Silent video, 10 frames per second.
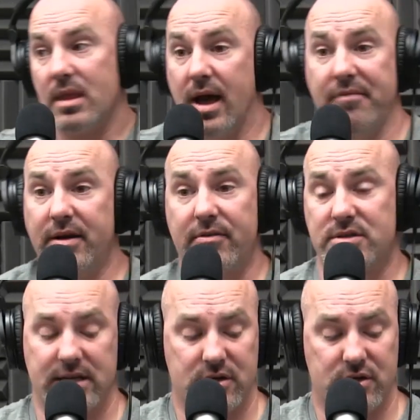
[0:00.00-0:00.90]
I've never
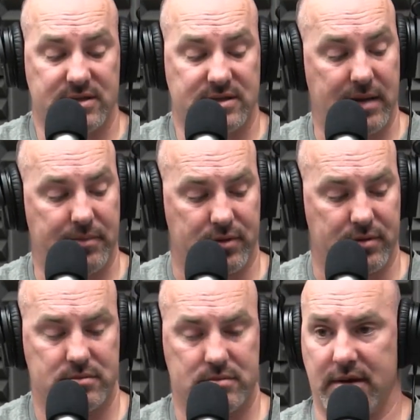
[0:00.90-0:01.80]
seen a good example.
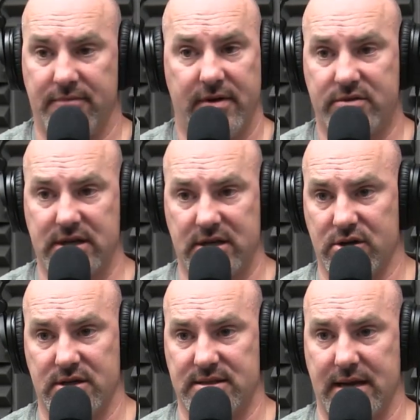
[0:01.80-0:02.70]
I've never seen a
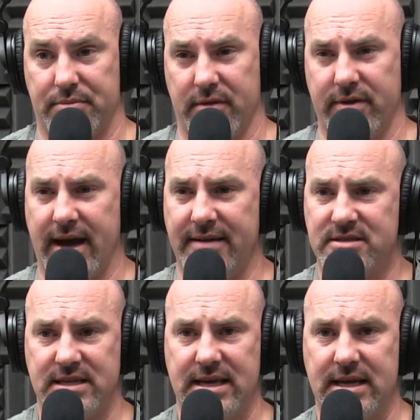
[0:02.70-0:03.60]
good example of it. I
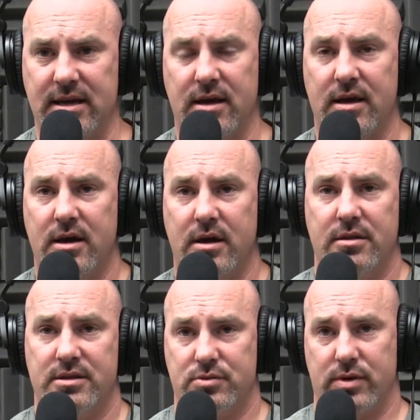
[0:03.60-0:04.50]
see,
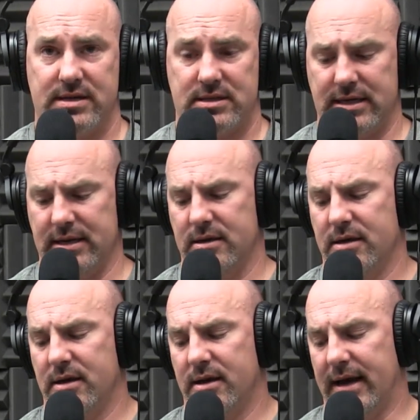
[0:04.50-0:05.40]
this is what I see.
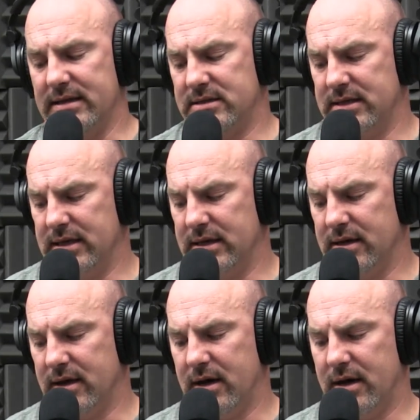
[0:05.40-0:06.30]
I see
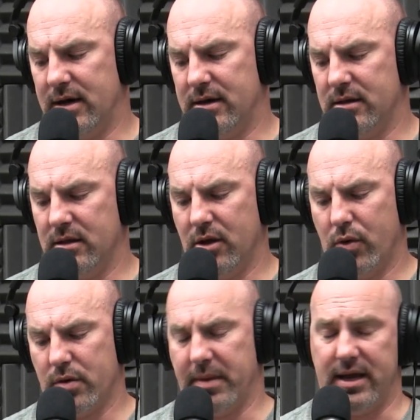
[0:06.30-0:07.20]
uh,
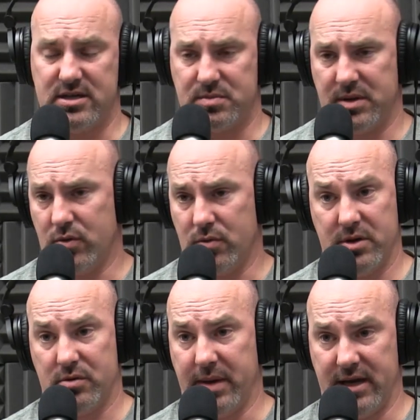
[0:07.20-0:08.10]
lower management or
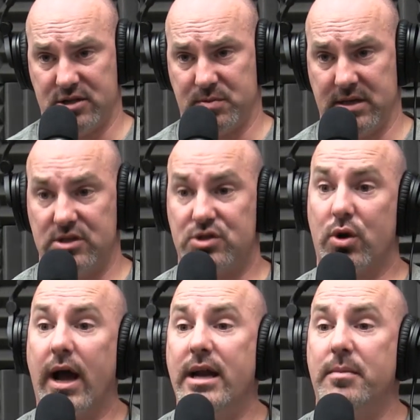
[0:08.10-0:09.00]
middle management
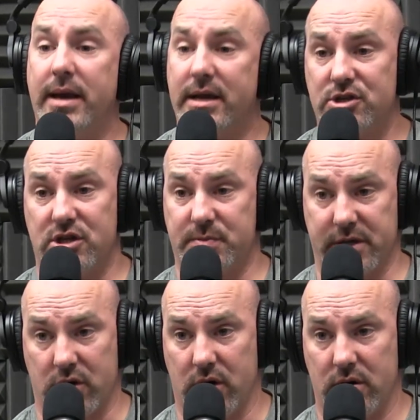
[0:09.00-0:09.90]
trying to make a judgment call,